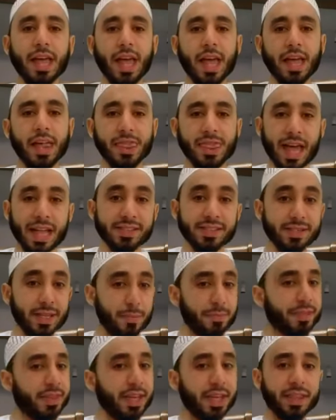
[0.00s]
that's
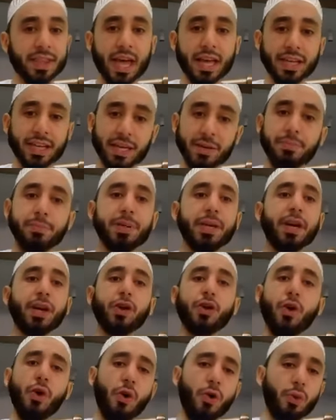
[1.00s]
something that can be a
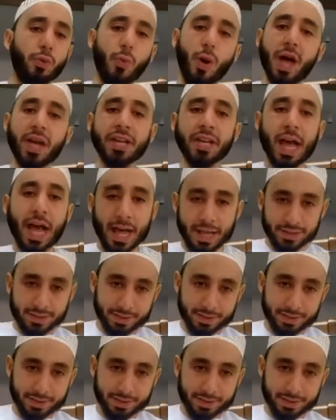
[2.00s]
goal. Why not?